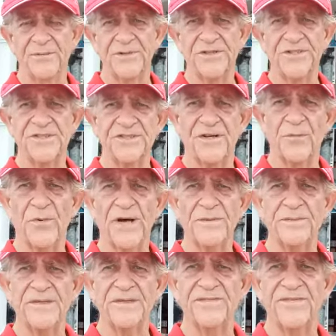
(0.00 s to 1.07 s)
which is a
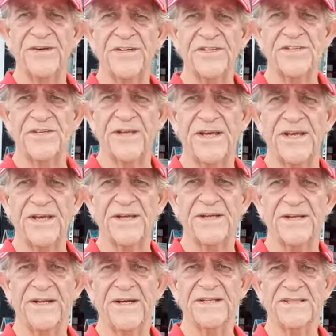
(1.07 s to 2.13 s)
white meat fish.
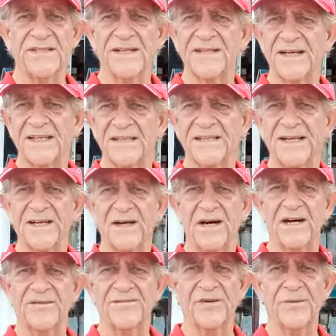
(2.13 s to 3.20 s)
And it's a lot like a ling
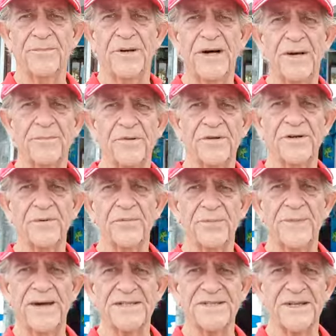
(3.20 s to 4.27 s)
cod, very popular here with
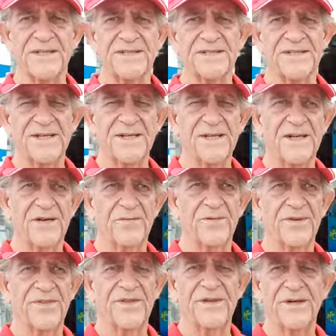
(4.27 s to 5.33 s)
Mexicans,
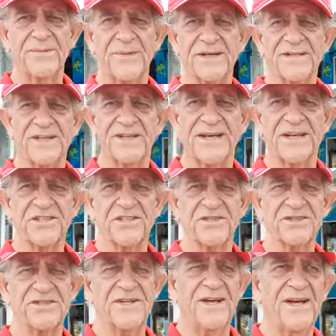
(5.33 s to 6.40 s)
with the Mexican
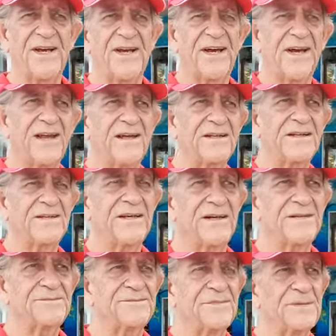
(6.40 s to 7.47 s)
nationals. And
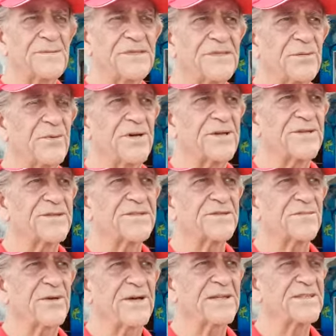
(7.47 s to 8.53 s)
let me see what
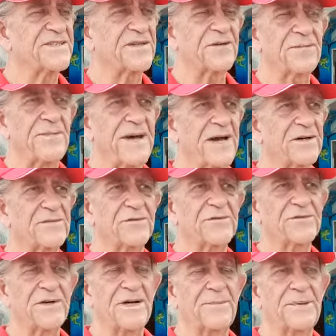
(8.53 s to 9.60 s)
else. We got Sierra
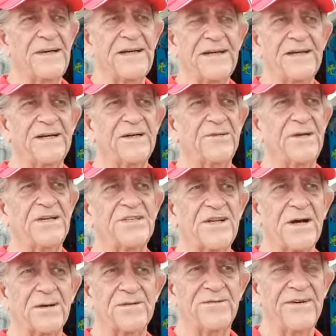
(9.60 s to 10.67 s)
mackerels, we got bonita, we got
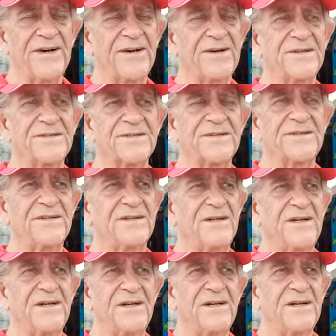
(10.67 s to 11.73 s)
jackerbells.
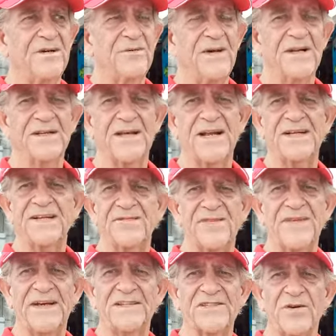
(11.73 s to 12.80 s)
We got a lot of different
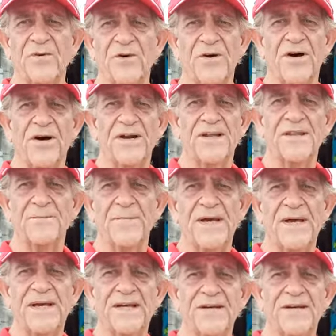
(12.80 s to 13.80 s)
things going on in the bay